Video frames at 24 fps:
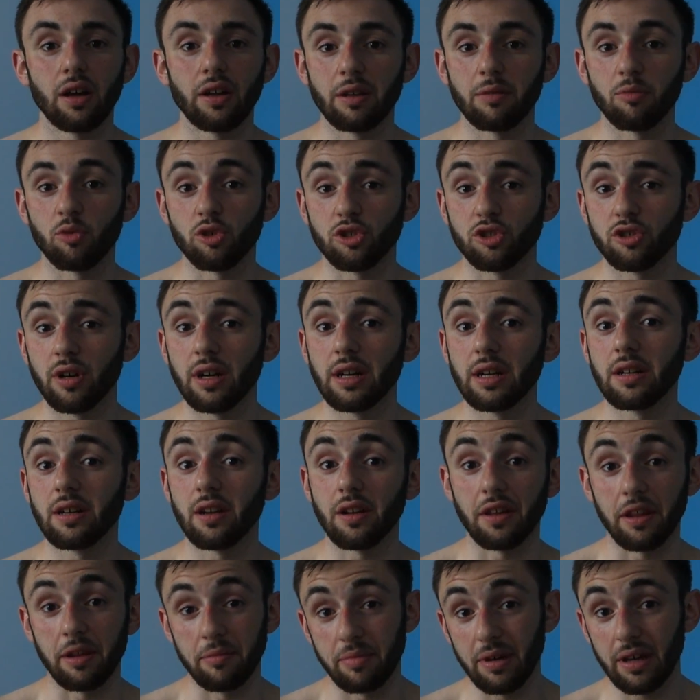Are they more shredded?
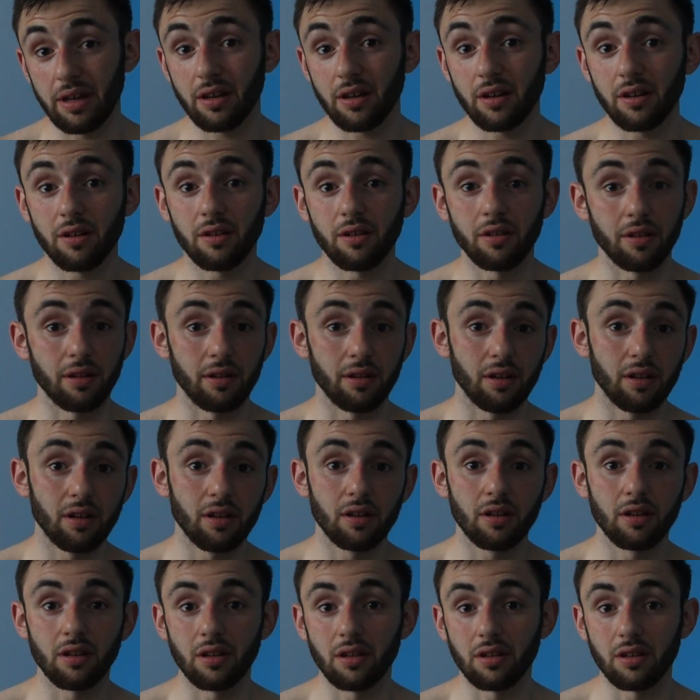Are they bigger? Are they
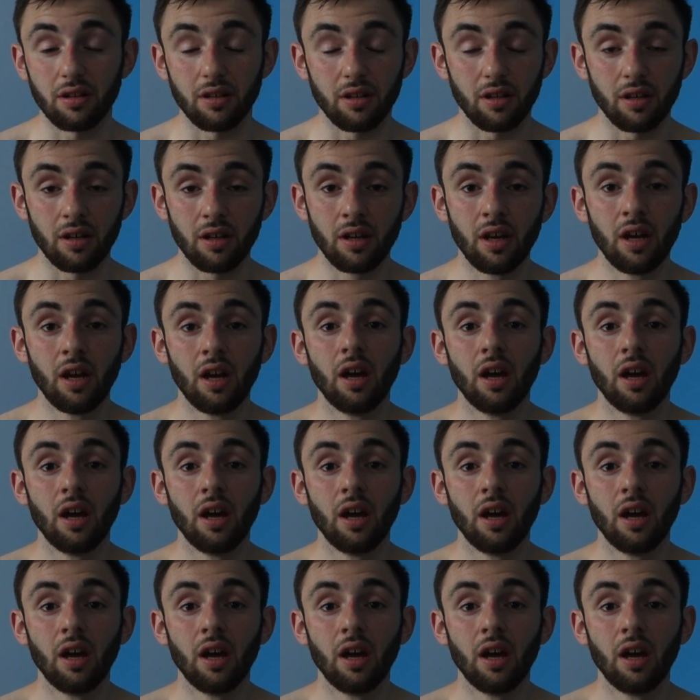da-da-da-da-da?